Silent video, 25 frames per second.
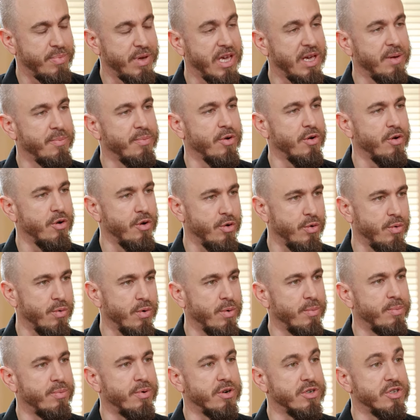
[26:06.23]
people who
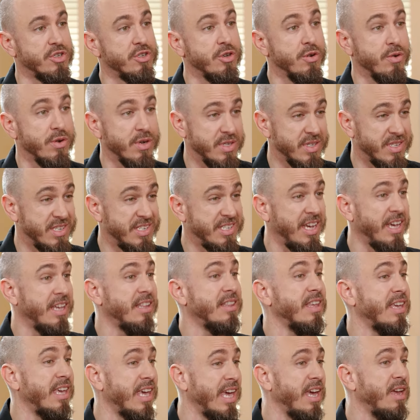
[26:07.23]
will pursue it and seek
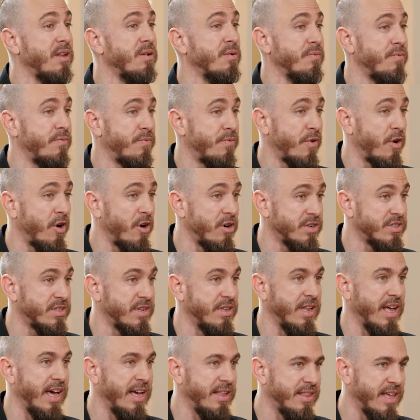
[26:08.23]
the kingdom first?
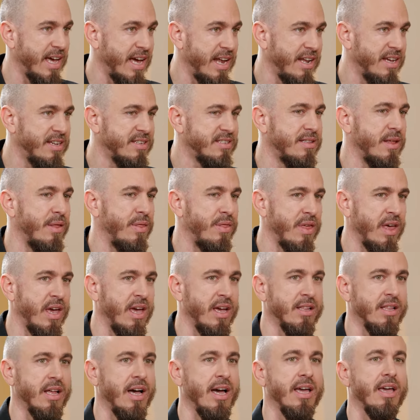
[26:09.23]
And that that is the
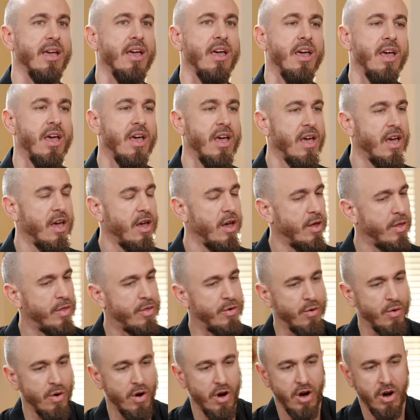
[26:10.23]
thing. Like
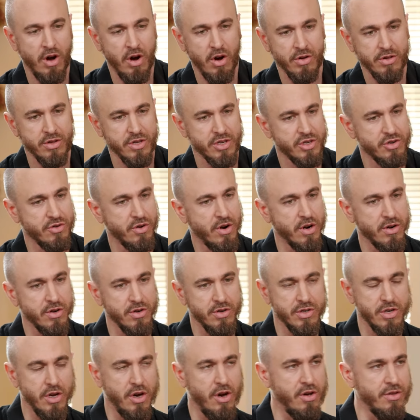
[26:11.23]
through all the
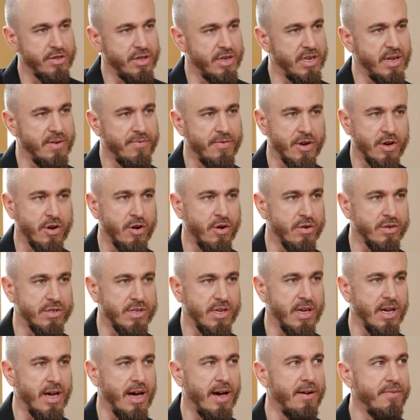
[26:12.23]
struggles, all the
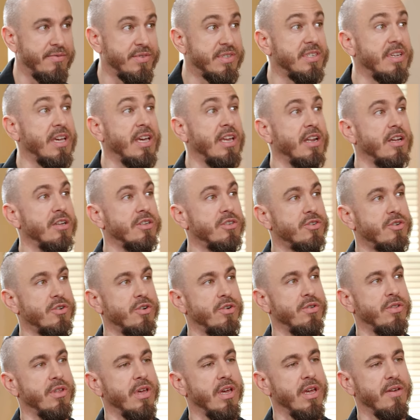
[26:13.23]
difficulty, I've seen it
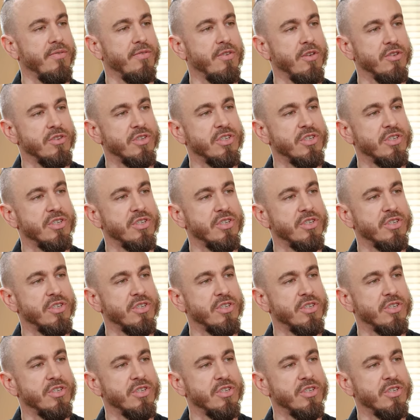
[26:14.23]
true that if you